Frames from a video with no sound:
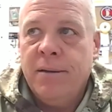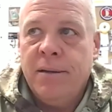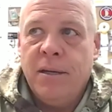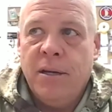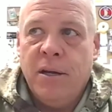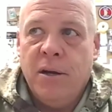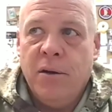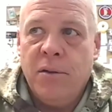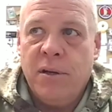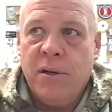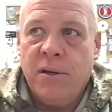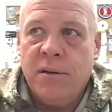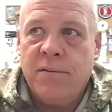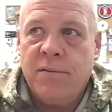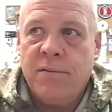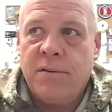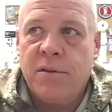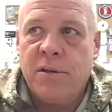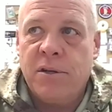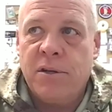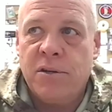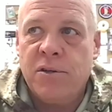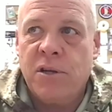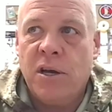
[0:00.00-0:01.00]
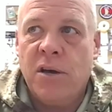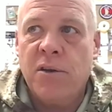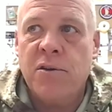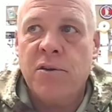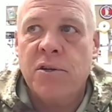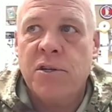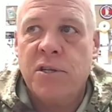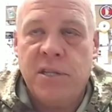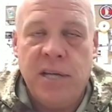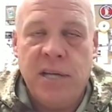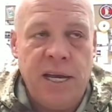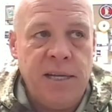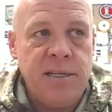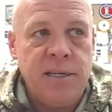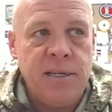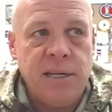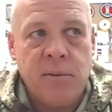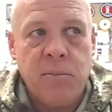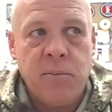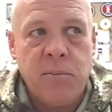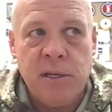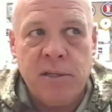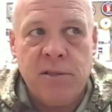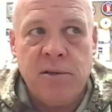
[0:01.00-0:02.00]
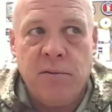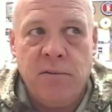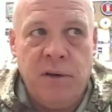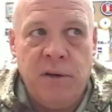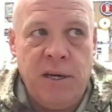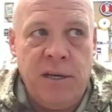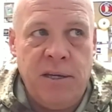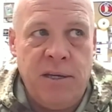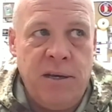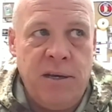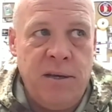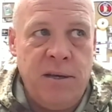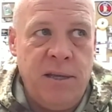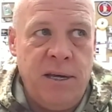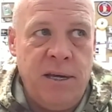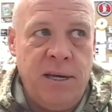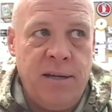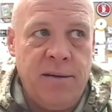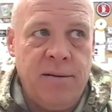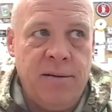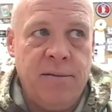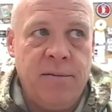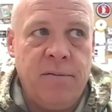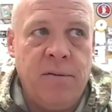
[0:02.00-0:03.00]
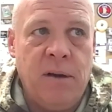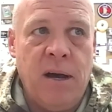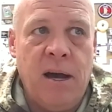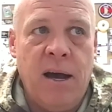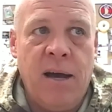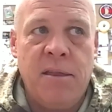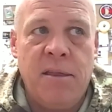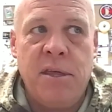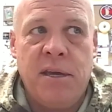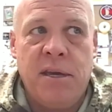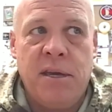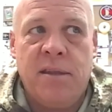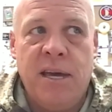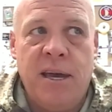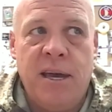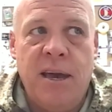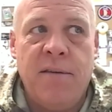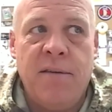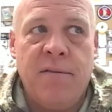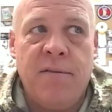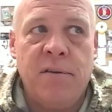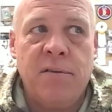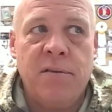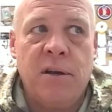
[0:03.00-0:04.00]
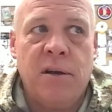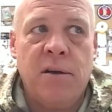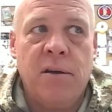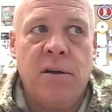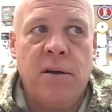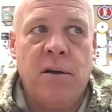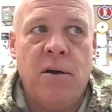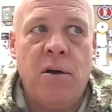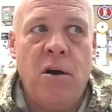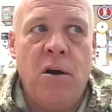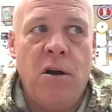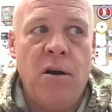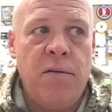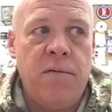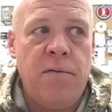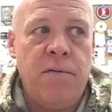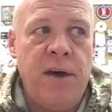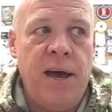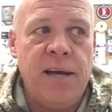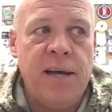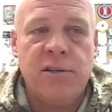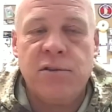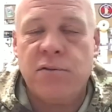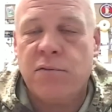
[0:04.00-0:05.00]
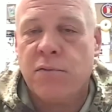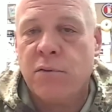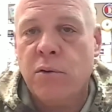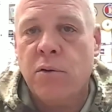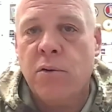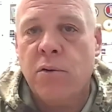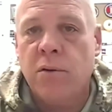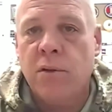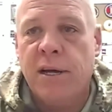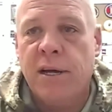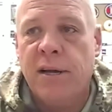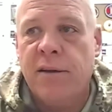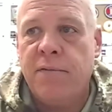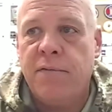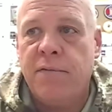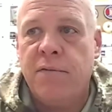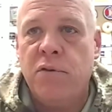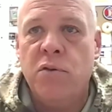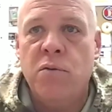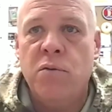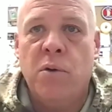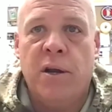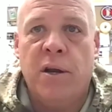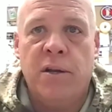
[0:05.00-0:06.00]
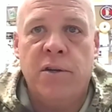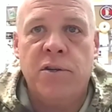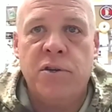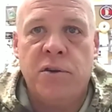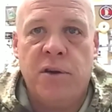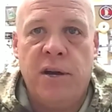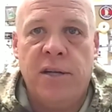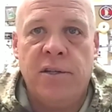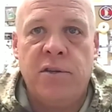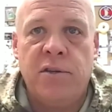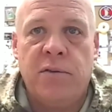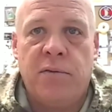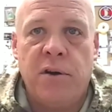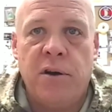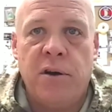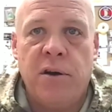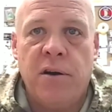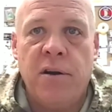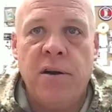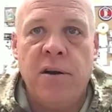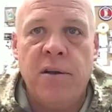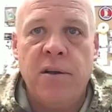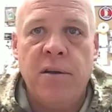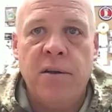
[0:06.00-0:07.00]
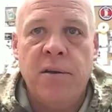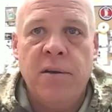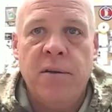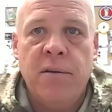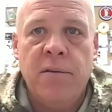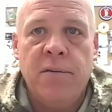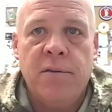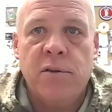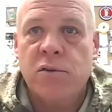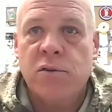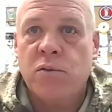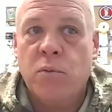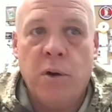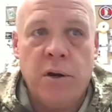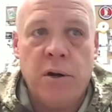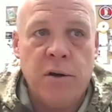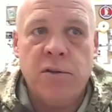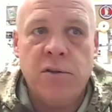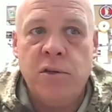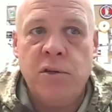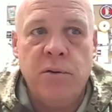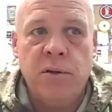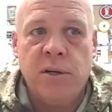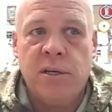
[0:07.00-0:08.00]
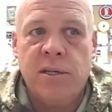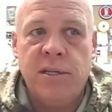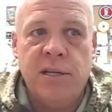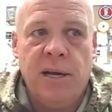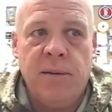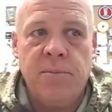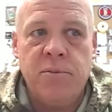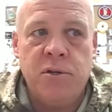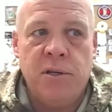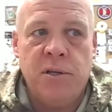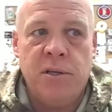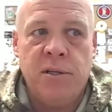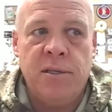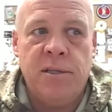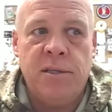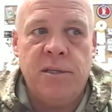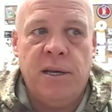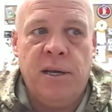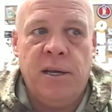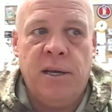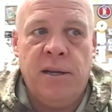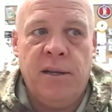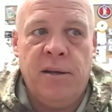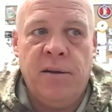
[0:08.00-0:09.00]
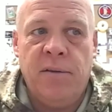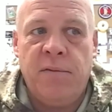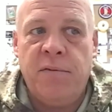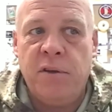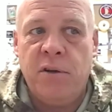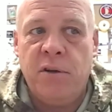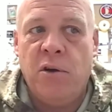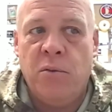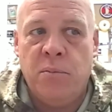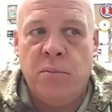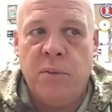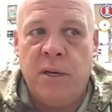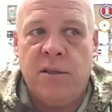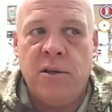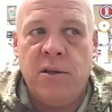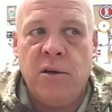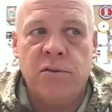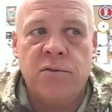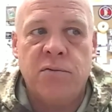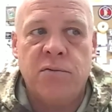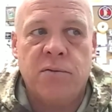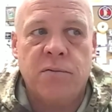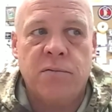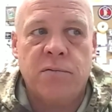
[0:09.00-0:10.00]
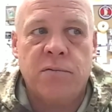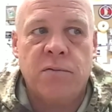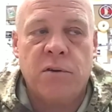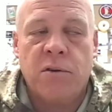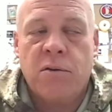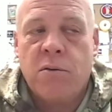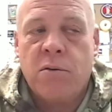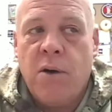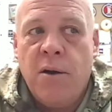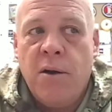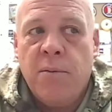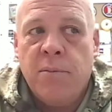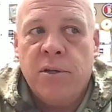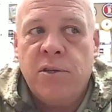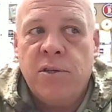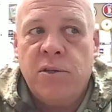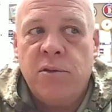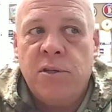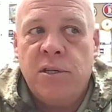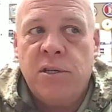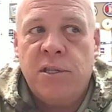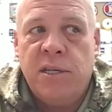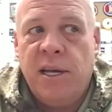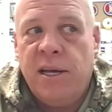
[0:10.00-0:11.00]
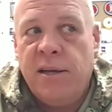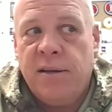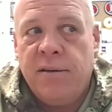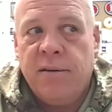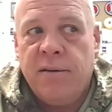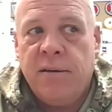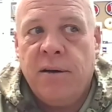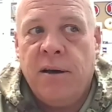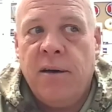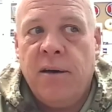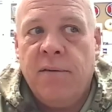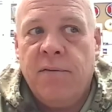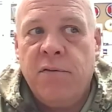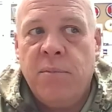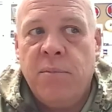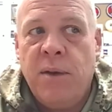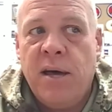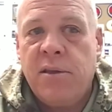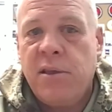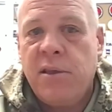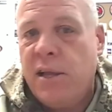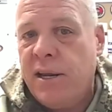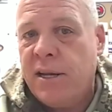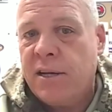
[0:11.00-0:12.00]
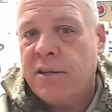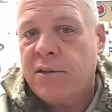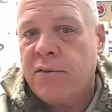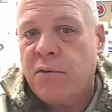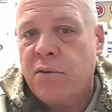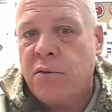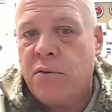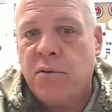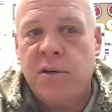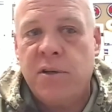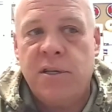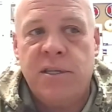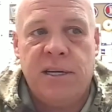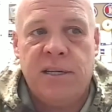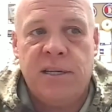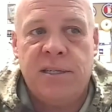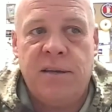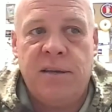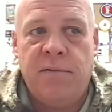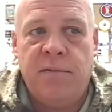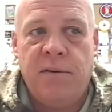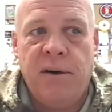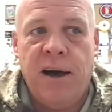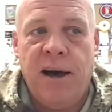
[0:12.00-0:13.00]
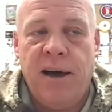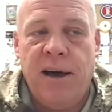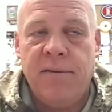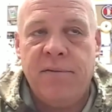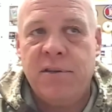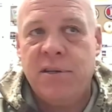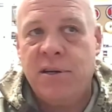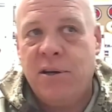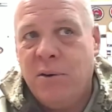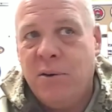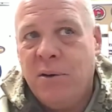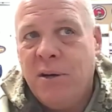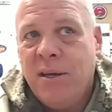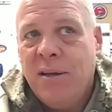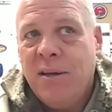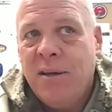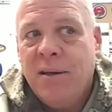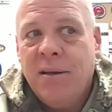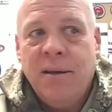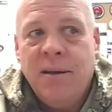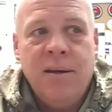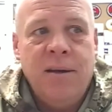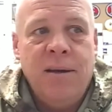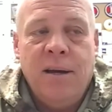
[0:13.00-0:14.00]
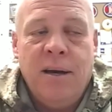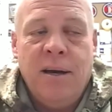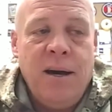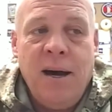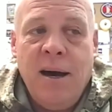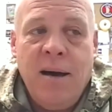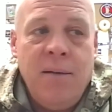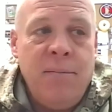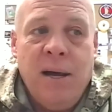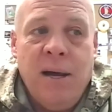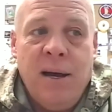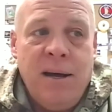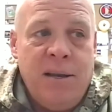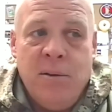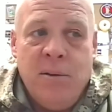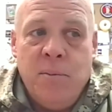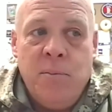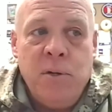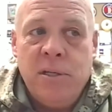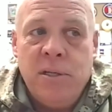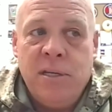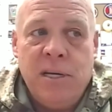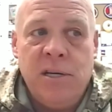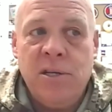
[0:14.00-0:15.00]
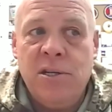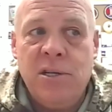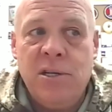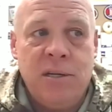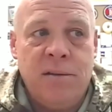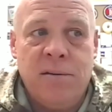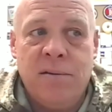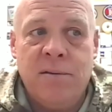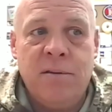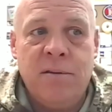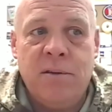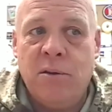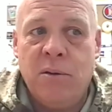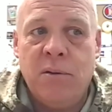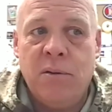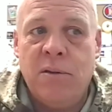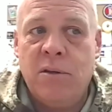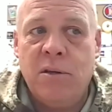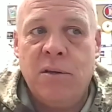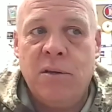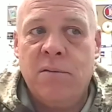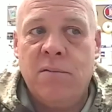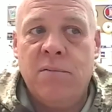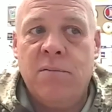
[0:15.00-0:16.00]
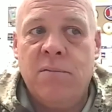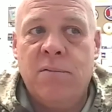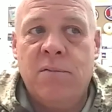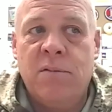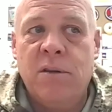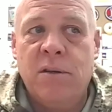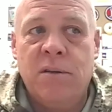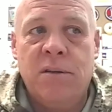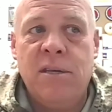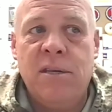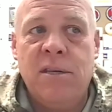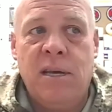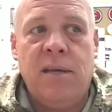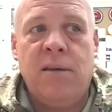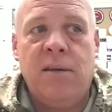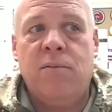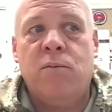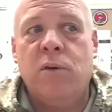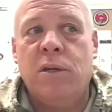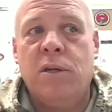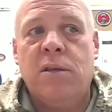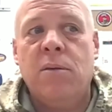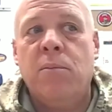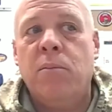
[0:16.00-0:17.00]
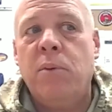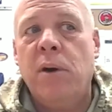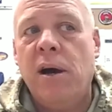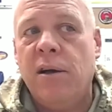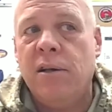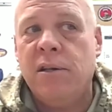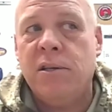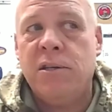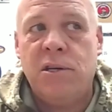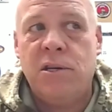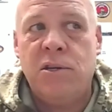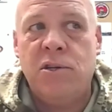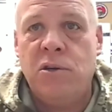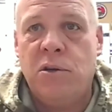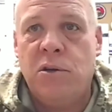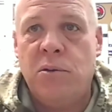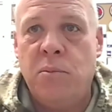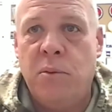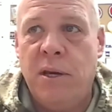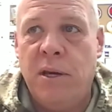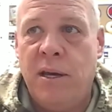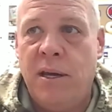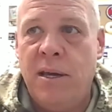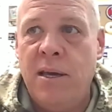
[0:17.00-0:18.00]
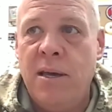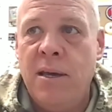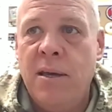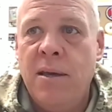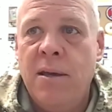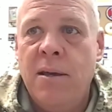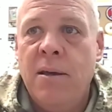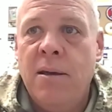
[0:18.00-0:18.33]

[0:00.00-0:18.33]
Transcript: There's other states like Pennsylvania that I think they have a hard, fast rule that if you want to transfer, there's one or two exceptions, and then if you don't meet those requirements, you sit from athletics for 365. So I'm not in a position to tell you what the policy should be.